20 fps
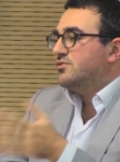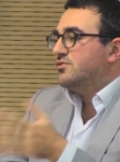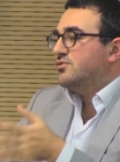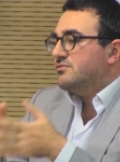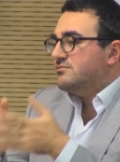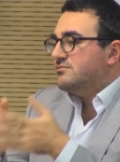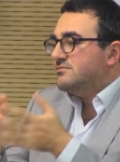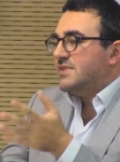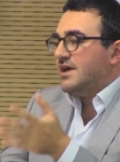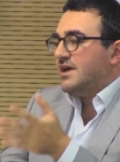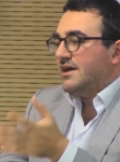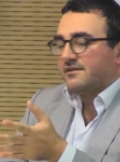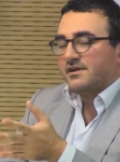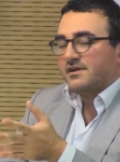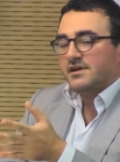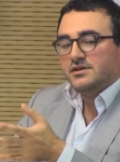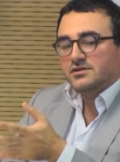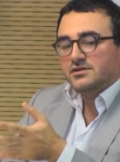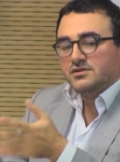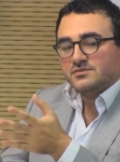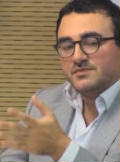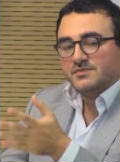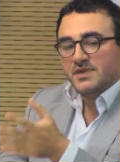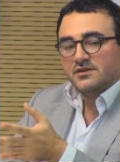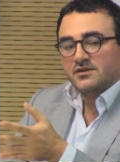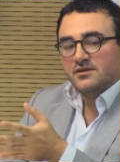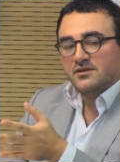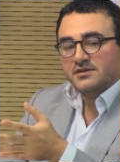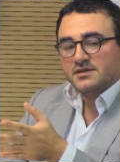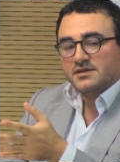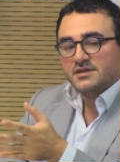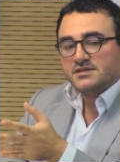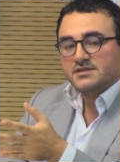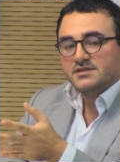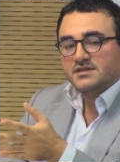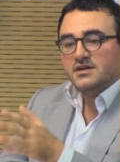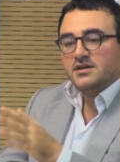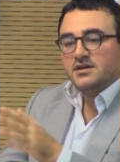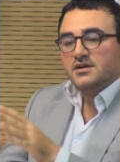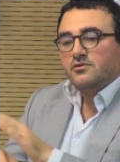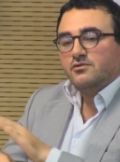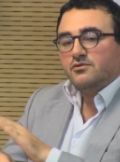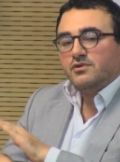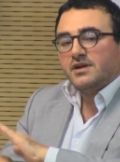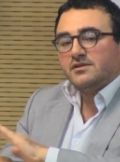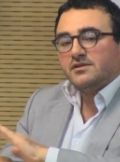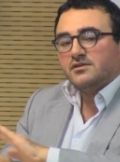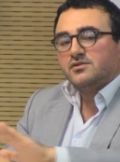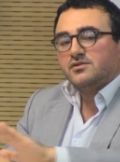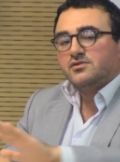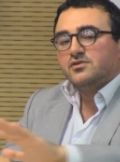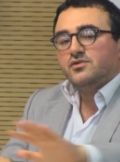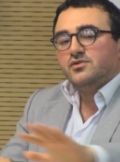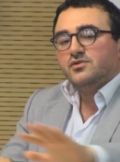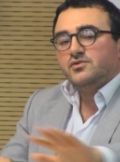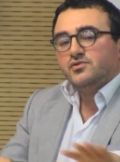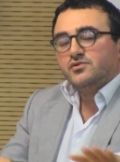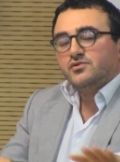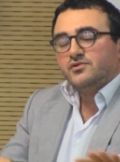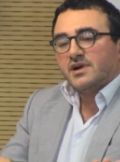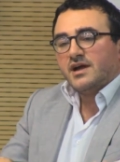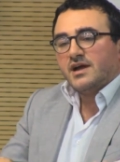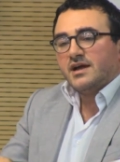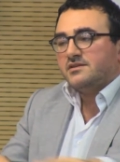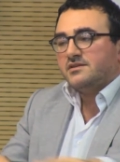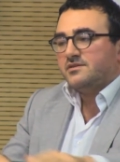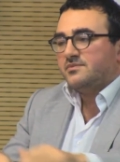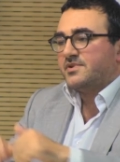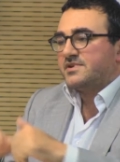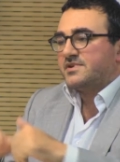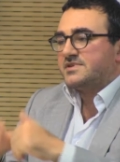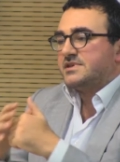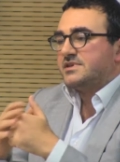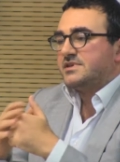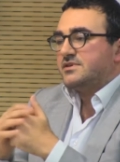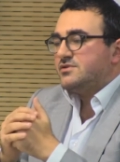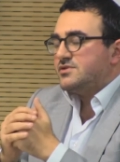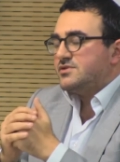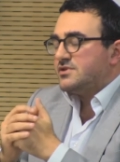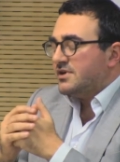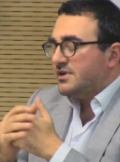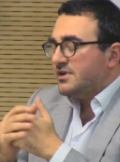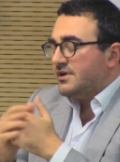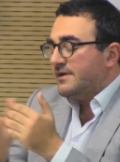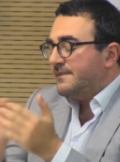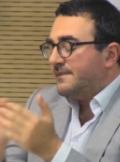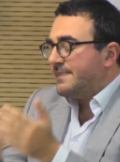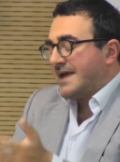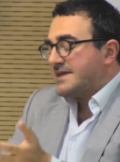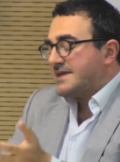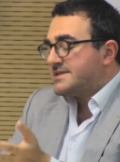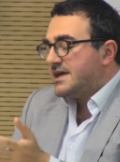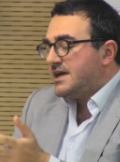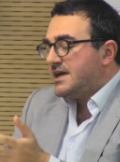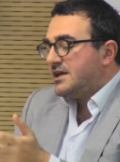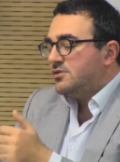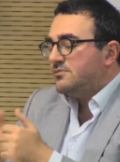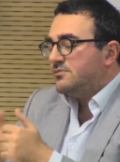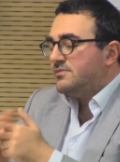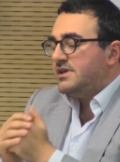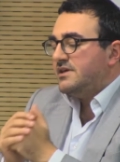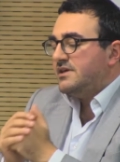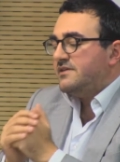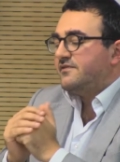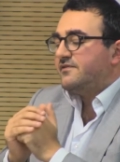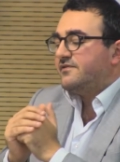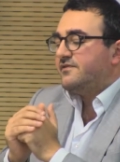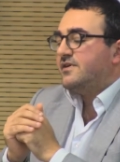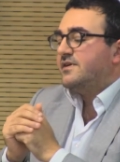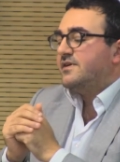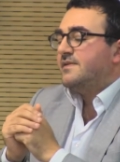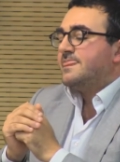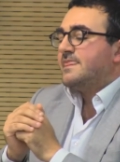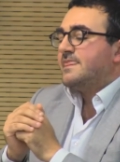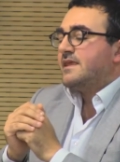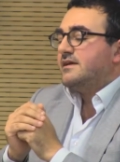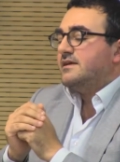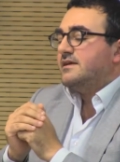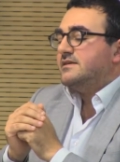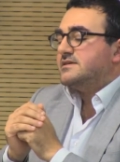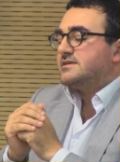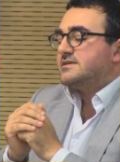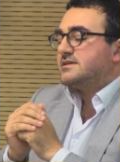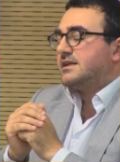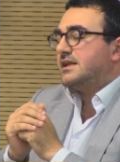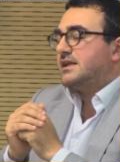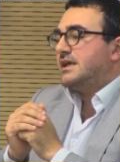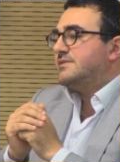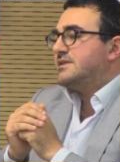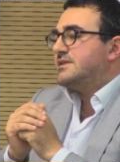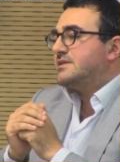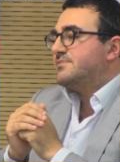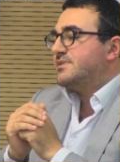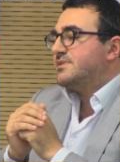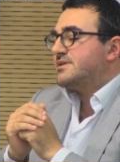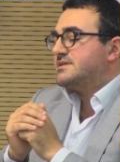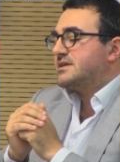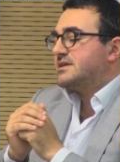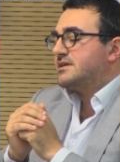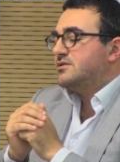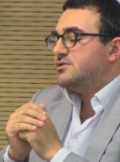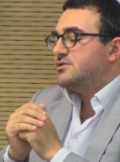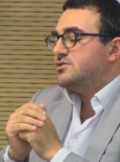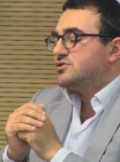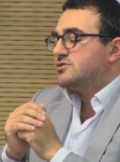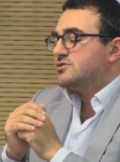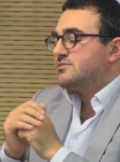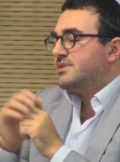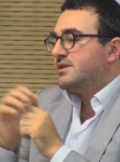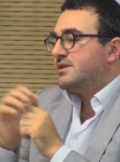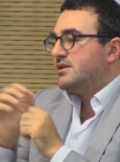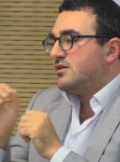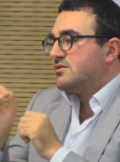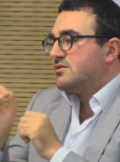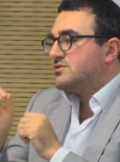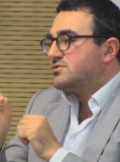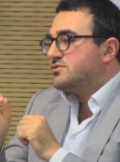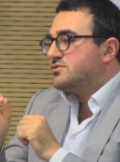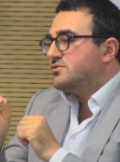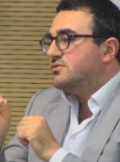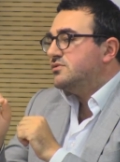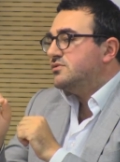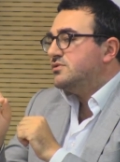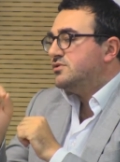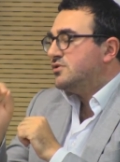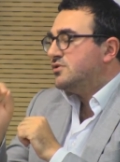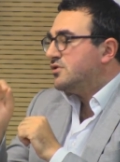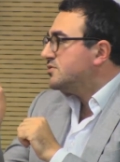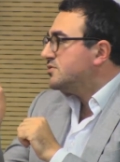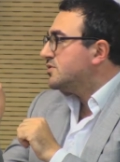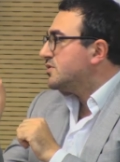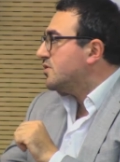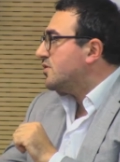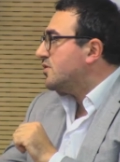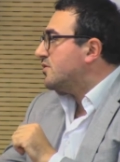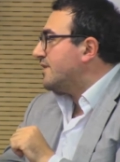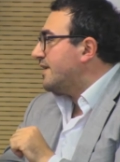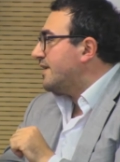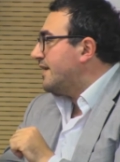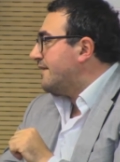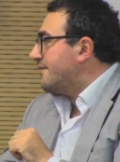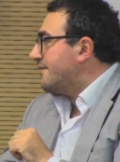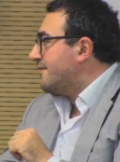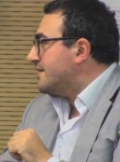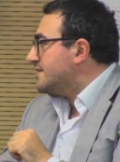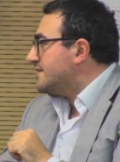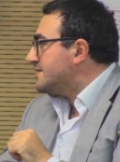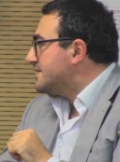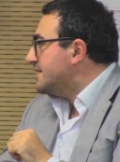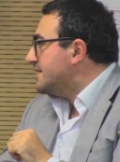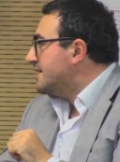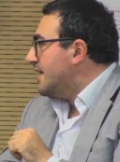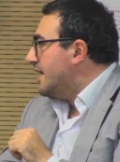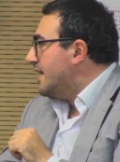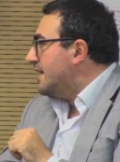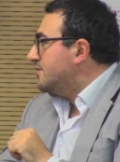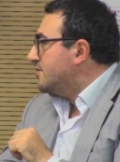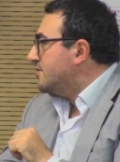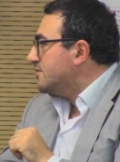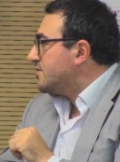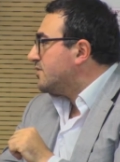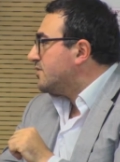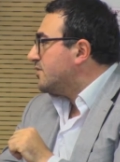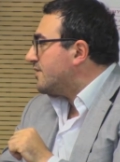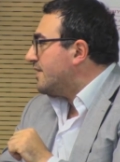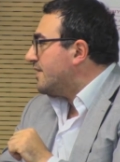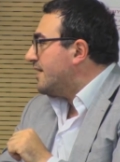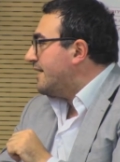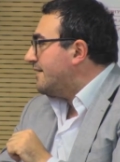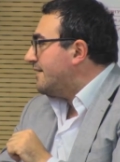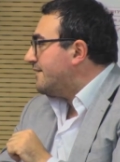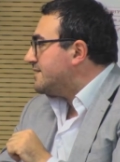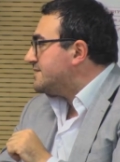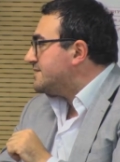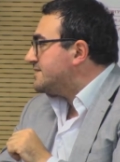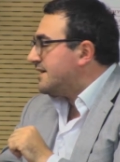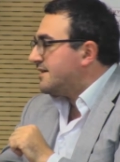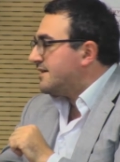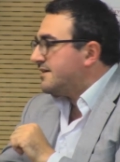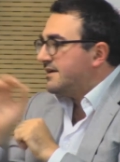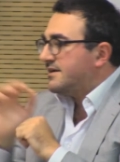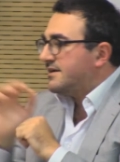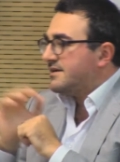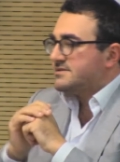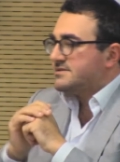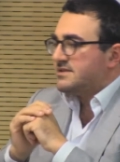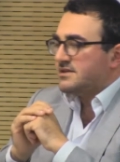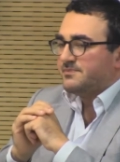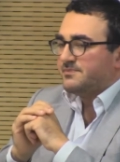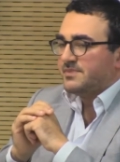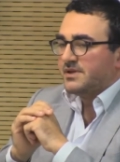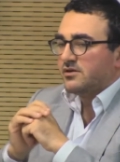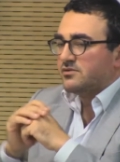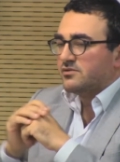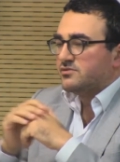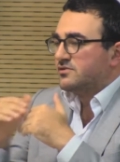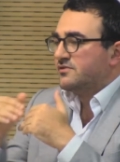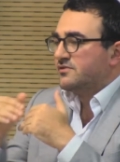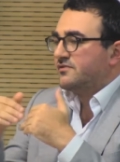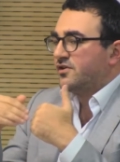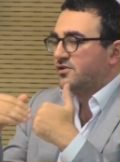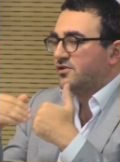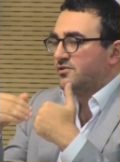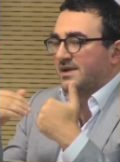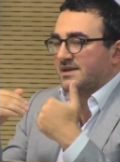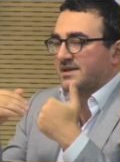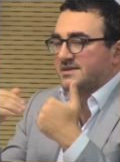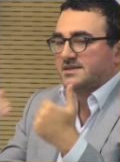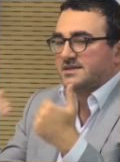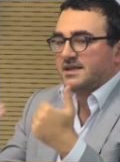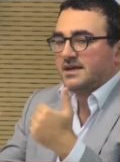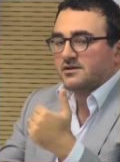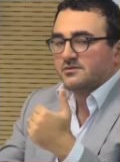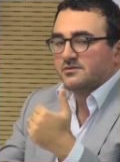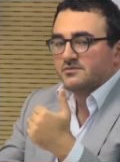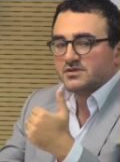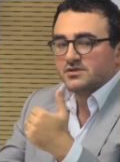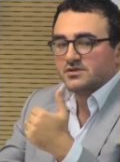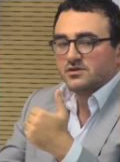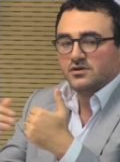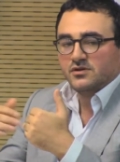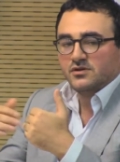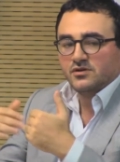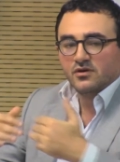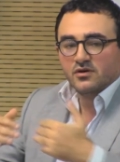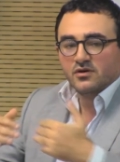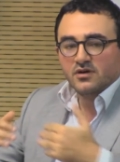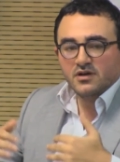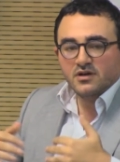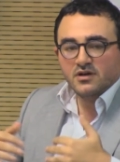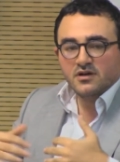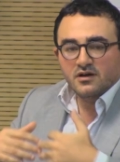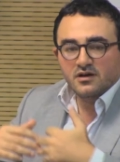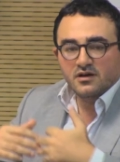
to a religious minorities. We are not going to grant asylum if it is claimed that persecution belongs to non-core areas, and non-core areas are areas that belong to the forum externum. So, you know,